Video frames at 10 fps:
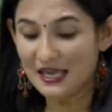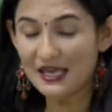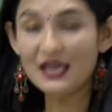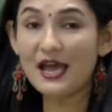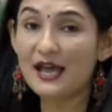
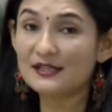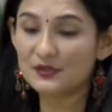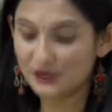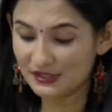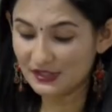He
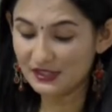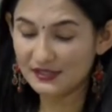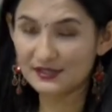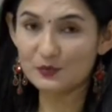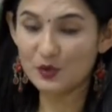has written
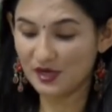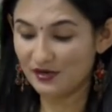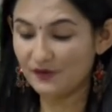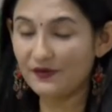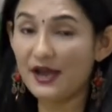this book,
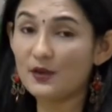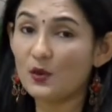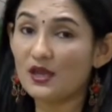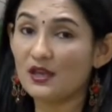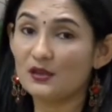
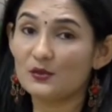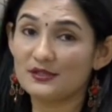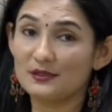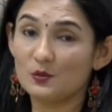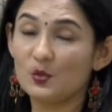Reviving
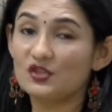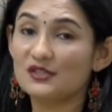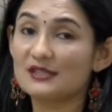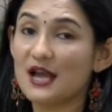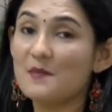Hinduism, which
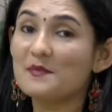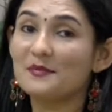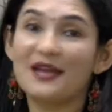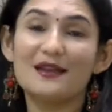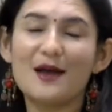is
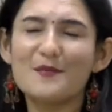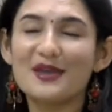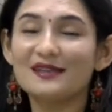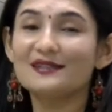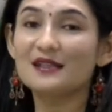an
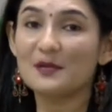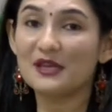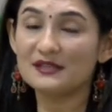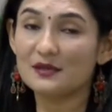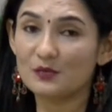
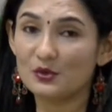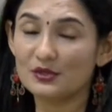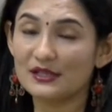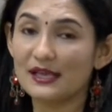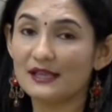amazing
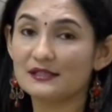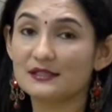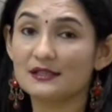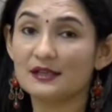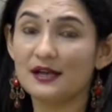book that
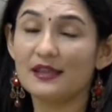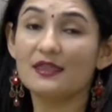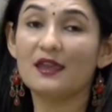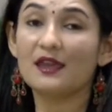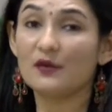I
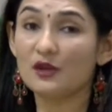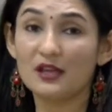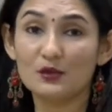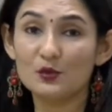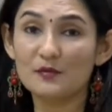think every
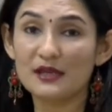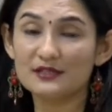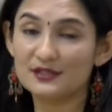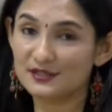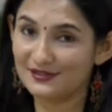Hindu
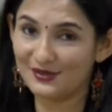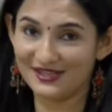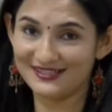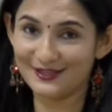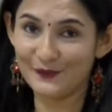must
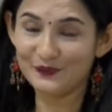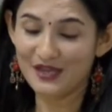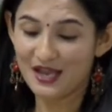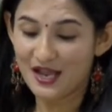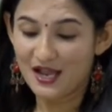read.
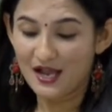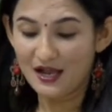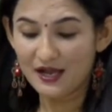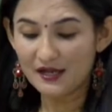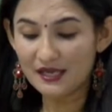
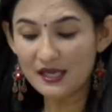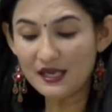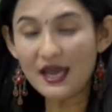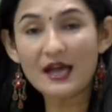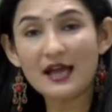
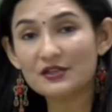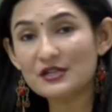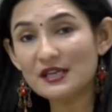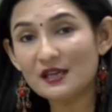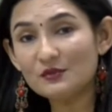He
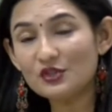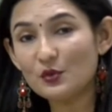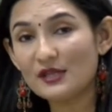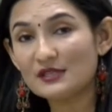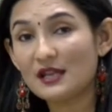actually came to
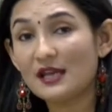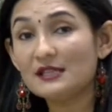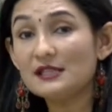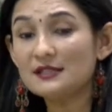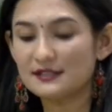US in
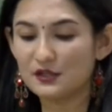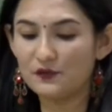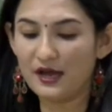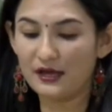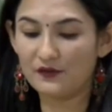
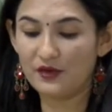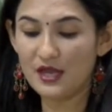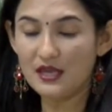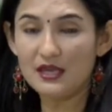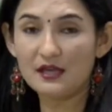1965.
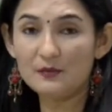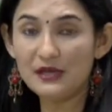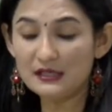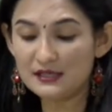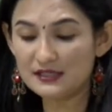He
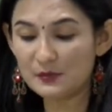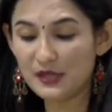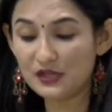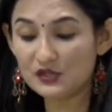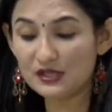completed his
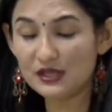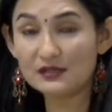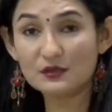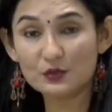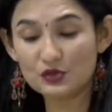PhD
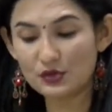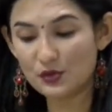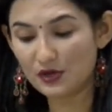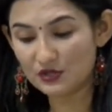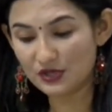in
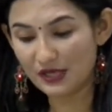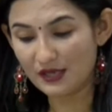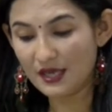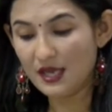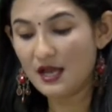
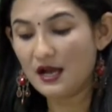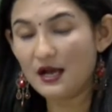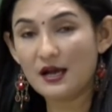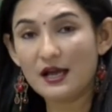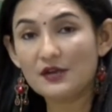sociology
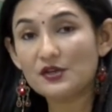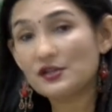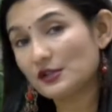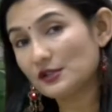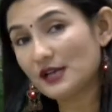and
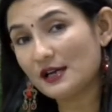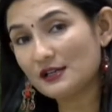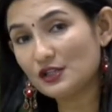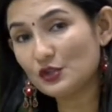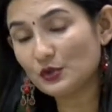
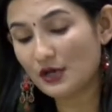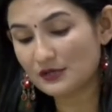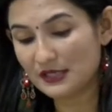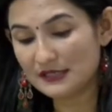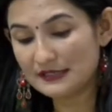retired in
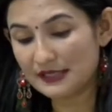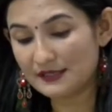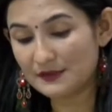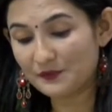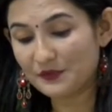
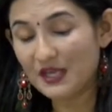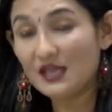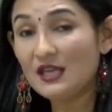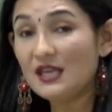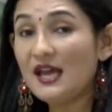2006.
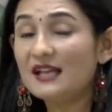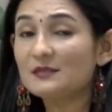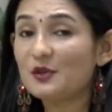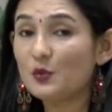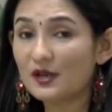He
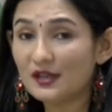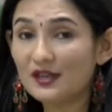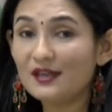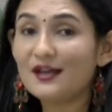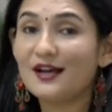has been
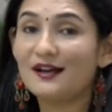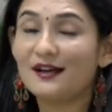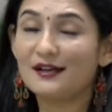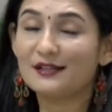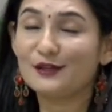working
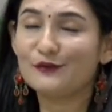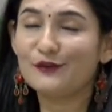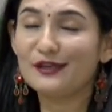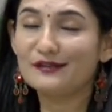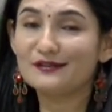in the
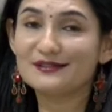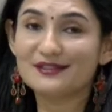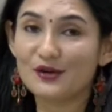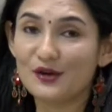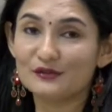field
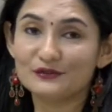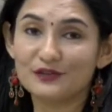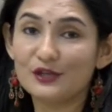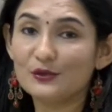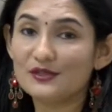of
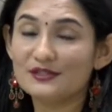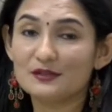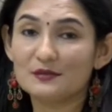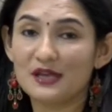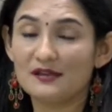
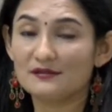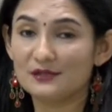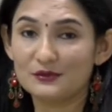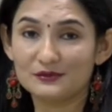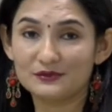Hinduism and,
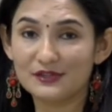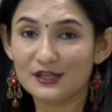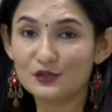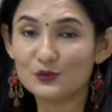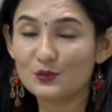you know,
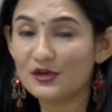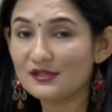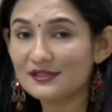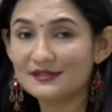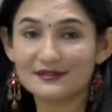working
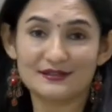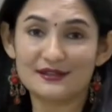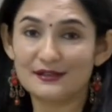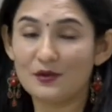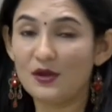towards
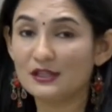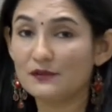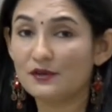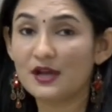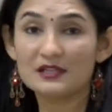all the
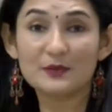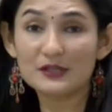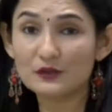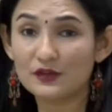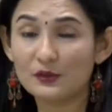different
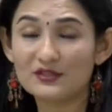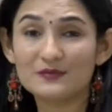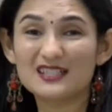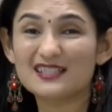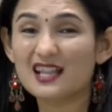aspects of
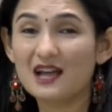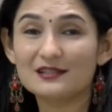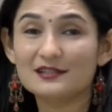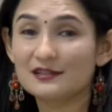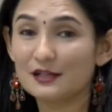Hinduism since
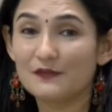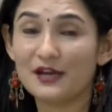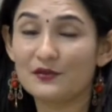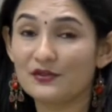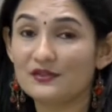last
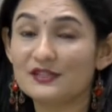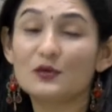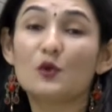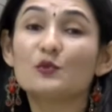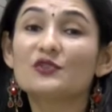35 years.
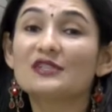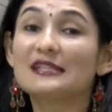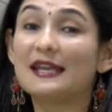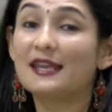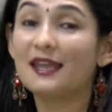He's almost
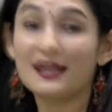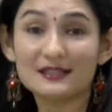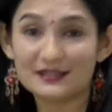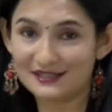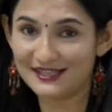
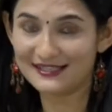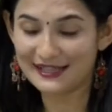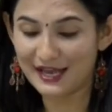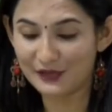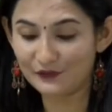dedicated
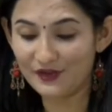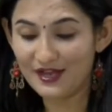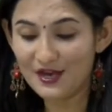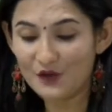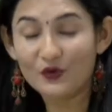his life
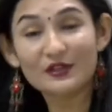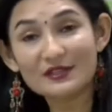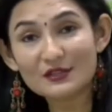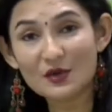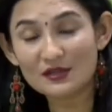for
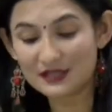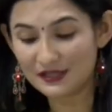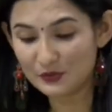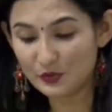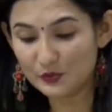this cause and
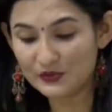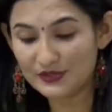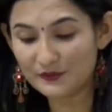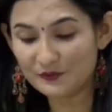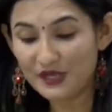this purpose.